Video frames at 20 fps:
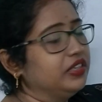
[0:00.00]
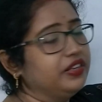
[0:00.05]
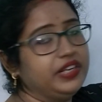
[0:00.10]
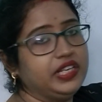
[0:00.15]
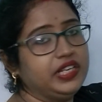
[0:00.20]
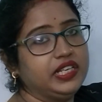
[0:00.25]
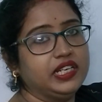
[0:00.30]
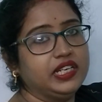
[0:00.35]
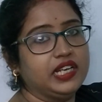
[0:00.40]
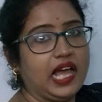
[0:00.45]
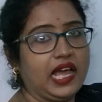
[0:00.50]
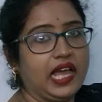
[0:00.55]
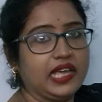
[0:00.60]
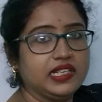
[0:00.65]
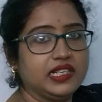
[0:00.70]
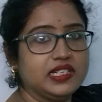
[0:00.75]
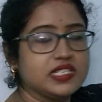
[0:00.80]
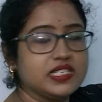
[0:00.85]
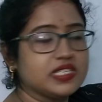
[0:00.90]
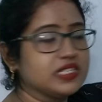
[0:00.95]
green
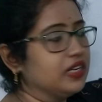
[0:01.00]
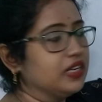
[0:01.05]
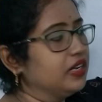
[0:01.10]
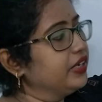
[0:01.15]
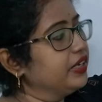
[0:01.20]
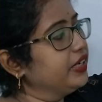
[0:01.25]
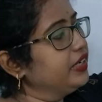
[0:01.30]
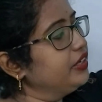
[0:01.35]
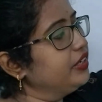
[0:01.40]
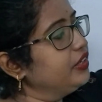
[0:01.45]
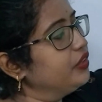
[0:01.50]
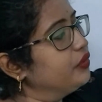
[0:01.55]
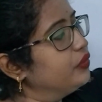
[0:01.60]
lines in